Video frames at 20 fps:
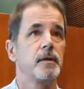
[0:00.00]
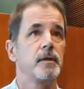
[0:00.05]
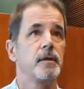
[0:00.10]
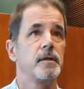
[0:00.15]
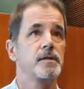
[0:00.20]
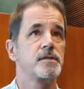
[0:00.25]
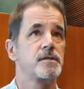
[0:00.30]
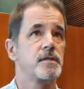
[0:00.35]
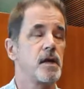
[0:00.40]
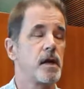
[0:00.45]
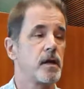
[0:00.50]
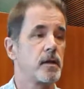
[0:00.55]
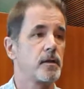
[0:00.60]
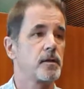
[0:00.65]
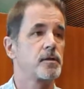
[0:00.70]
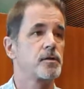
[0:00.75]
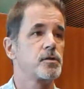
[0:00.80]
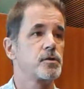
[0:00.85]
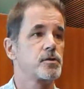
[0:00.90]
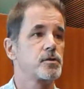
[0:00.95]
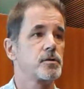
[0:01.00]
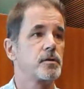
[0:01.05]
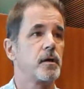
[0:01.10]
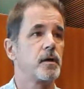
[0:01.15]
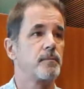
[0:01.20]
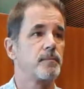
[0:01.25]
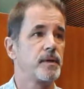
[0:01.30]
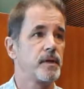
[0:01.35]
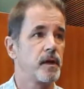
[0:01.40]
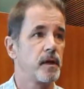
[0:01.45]
his knowledge
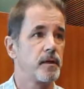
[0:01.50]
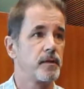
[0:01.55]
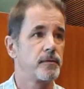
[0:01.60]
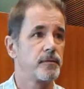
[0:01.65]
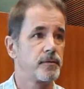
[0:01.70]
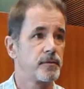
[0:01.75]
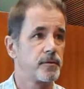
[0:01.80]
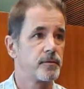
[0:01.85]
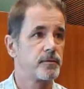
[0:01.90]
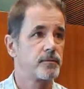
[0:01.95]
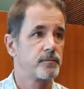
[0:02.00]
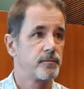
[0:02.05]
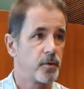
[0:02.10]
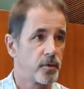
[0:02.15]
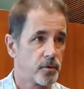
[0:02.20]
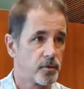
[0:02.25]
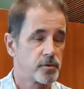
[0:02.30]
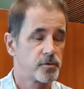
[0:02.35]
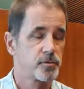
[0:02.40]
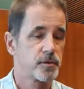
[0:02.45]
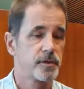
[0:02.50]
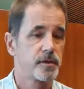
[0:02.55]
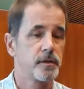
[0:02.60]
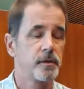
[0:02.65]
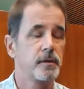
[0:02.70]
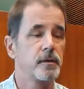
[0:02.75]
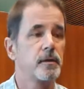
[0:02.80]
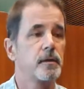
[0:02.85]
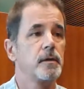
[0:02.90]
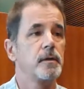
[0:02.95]
beyond
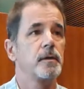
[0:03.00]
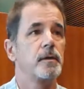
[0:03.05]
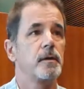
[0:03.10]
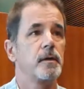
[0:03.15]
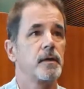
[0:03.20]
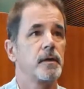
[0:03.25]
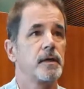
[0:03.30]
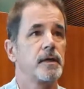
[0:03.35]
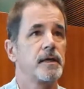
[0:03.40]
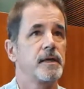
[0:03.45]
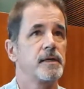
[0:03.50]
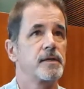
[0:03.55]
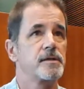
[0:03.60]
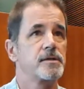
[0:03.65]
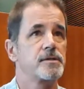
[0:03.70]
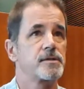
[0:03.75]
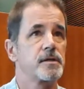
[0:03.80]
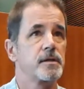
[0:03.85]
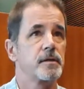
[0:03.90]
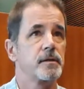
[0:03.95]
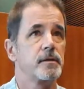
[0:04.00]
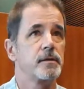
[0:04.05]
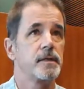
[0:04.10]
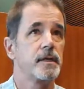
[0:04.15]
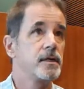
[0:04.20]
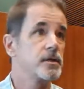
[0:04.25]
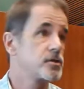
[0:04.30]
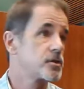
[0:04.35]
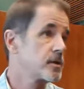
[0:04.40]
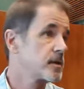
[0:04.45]
poetry, his
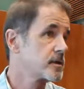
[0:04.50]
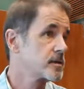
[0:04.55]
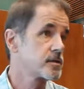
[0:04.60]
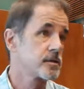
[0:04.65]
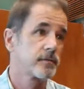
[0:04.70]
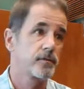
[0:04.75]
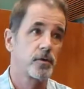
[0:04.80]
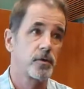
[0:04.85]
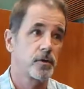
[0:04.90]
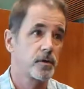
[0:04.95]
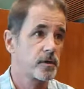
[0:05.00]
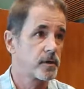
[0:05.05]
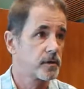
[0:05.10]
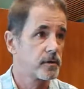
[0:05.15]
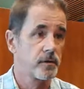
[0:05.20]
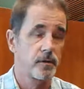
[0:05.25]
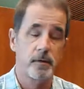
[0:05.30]
teachings of all